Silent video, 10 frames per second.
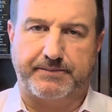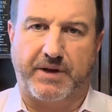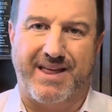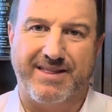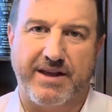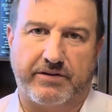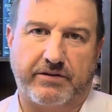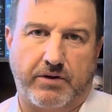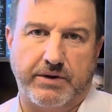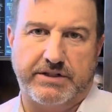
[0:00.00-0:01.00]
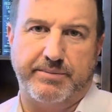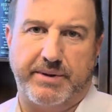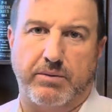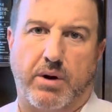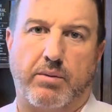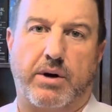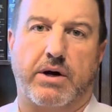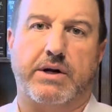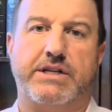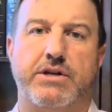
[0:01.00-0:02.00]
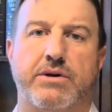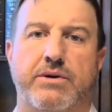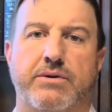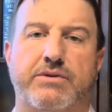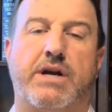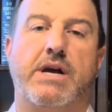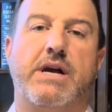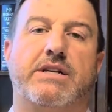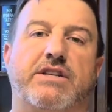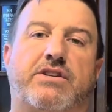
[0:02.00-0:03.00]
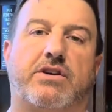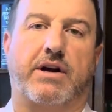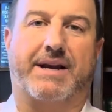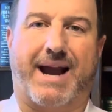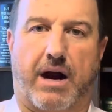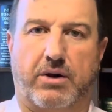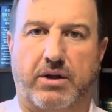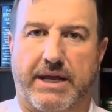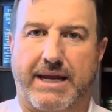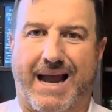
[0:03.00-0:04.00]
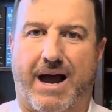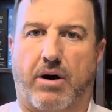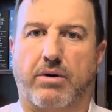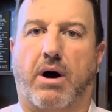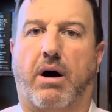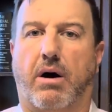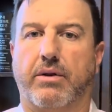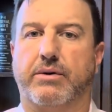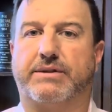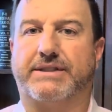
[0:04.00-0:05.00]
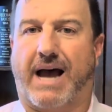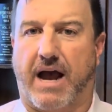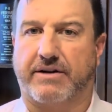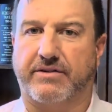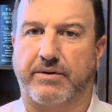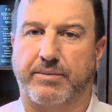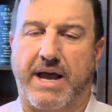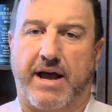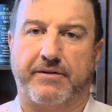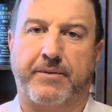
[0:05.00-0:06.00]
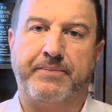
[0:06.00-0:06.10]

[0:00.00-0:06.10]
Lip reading: And this is going to be what we're going to use to start calculating out all those taxes that we have.